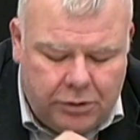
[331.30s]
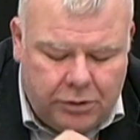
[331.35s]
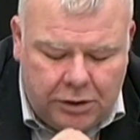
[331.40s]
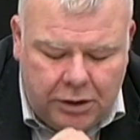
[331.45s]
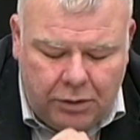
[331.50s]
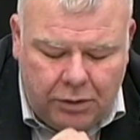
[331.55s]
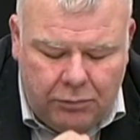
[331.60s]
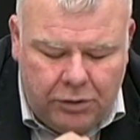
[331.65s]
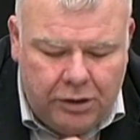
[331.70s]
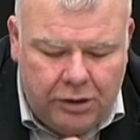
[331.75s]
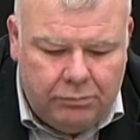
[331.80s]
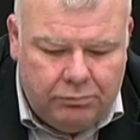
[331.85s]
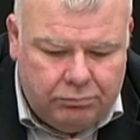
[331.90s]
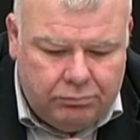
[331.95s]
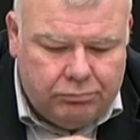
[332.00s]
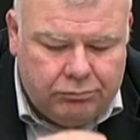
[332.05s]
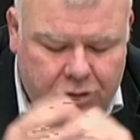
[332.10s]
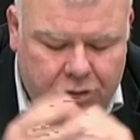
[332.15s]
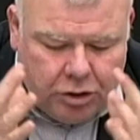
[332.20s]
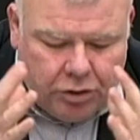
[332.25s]

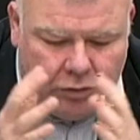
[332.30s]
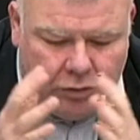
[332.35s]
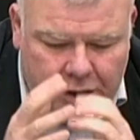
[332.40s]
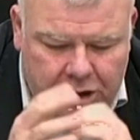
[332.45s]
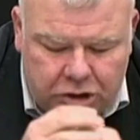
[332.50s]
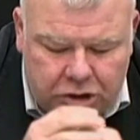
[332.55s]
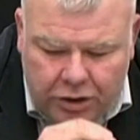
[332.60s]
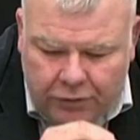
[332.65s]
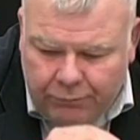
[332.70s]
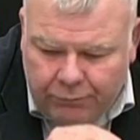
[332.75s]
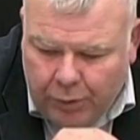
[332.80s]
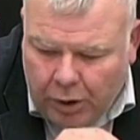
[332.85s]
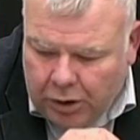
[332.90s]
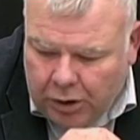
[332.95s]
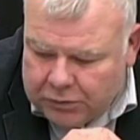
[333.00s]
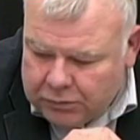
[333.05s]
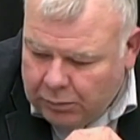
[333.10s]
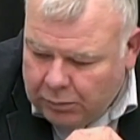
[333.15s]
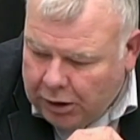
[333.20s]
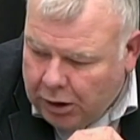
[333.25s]
regeneration of
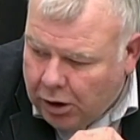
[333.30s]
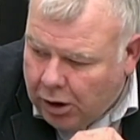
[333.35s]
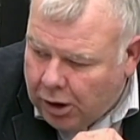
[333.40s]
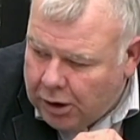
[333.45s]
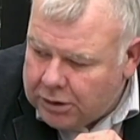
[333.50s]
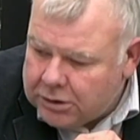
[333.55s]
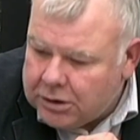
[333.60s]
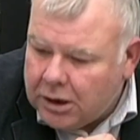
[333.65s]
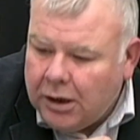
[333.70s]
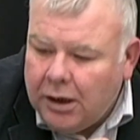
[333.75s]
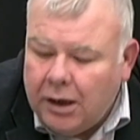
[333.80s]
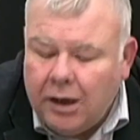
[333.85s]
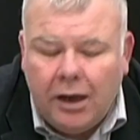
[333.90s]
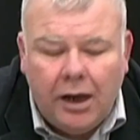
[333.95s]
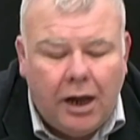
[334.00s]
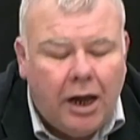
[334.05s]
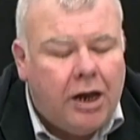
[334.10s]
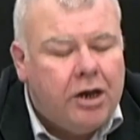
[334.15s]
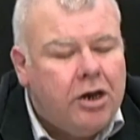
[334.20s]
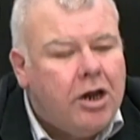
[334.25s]
bogs, we'll call it,
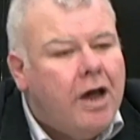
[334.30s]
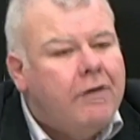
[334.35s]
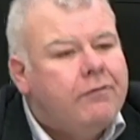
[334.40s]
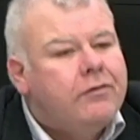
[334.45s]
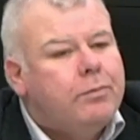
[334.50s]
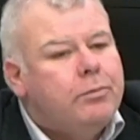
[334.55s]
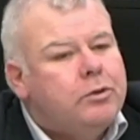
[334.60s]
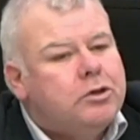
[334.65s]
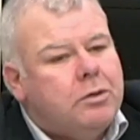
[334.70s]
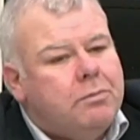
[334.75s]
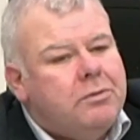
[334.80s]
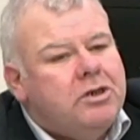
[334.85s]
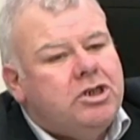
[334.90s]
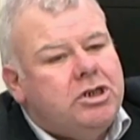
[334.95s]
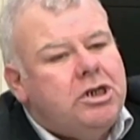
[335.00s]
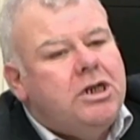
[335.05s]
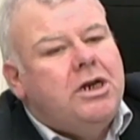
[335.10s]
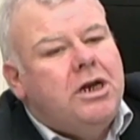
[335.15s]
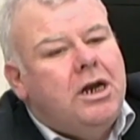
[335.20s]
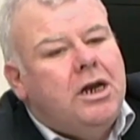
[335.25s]
and you have to put a
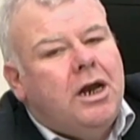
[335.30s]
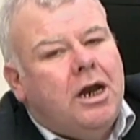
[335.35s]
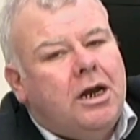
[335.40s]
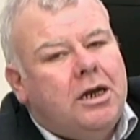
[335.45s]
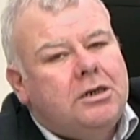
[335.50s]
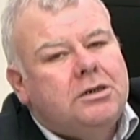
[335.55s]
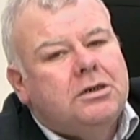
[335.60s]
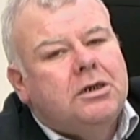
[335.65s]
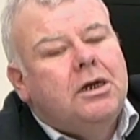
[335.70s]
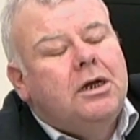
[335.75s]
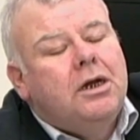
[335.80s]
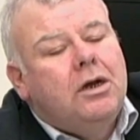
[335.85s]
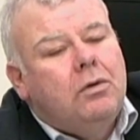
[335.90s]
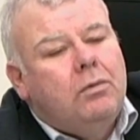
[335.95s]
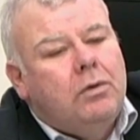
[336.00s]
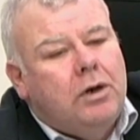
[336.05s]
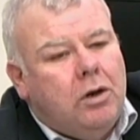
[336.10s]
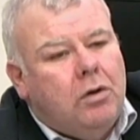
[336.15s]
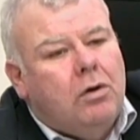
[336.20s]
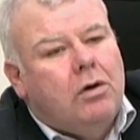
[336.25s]
machine in on it
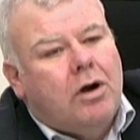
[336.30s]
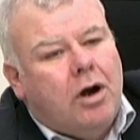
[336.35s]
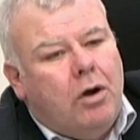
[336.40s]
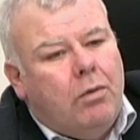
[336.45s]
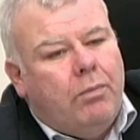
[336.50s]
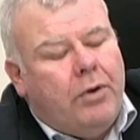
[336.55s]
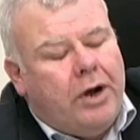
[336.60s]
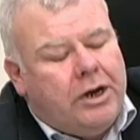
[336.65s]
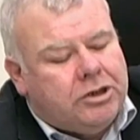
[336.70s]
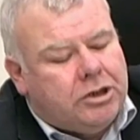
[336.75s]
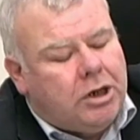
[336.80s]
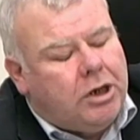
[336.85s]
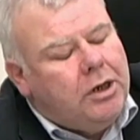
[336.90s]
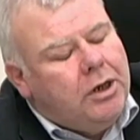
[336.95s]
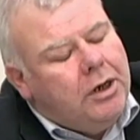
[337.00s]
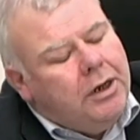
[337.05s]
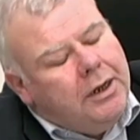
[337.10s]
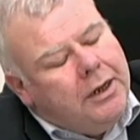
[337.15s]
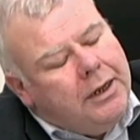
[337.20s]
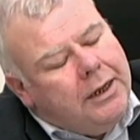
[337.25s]
with low ground pressure.
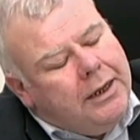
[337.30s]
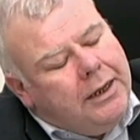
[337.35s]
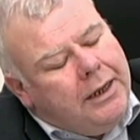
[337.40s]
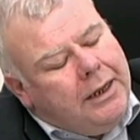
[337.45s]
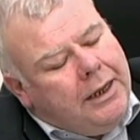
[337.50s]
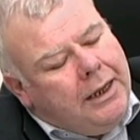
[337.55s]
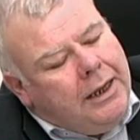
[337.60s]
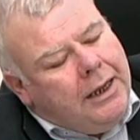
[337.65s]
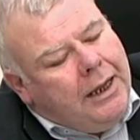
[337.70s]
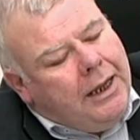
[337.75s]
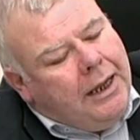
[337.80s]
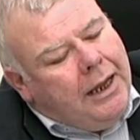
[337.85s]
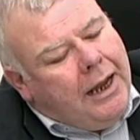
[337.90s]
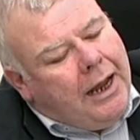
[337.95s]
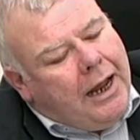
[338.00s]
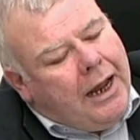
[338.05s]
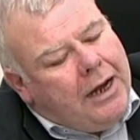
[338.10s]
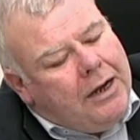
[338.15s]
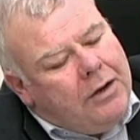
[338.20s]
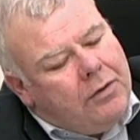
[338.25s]

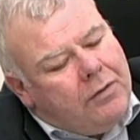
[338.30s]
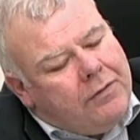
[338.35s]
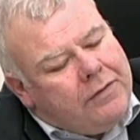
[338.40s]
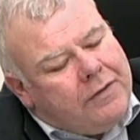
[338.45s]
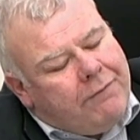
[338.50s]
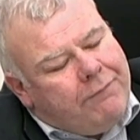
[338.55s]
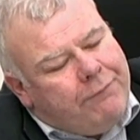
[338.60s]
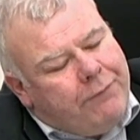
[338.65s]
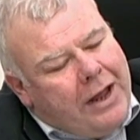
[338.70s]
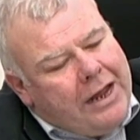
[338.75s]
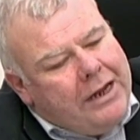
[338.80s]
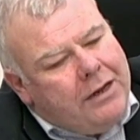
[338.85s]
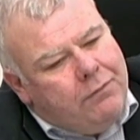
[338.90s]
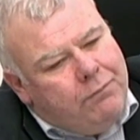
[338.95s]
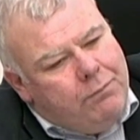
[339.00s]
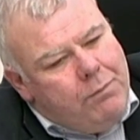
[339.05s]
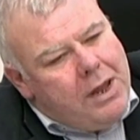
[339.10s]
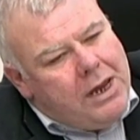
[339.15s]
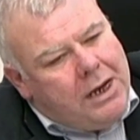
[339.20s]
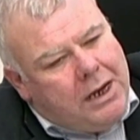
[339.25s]
And the 5
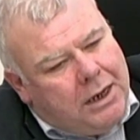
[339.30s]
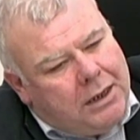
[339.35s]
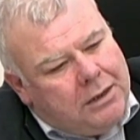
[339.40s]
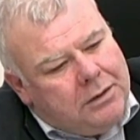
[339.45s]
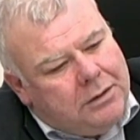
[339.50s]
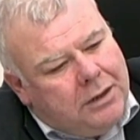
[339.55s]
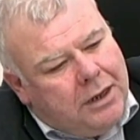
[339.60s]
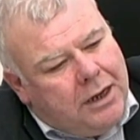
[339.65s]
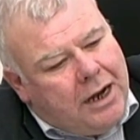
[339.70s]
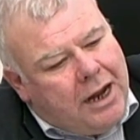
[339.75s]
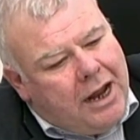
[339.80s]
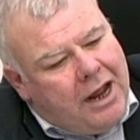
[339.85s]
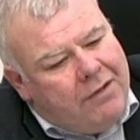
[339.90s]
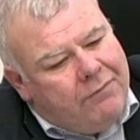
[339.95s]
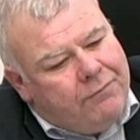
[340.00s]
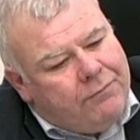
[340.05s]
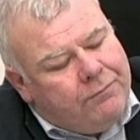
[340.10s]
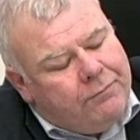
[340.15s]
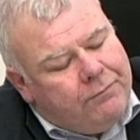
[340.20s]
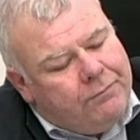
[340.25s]
million, and I
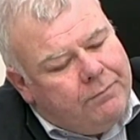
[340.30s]
have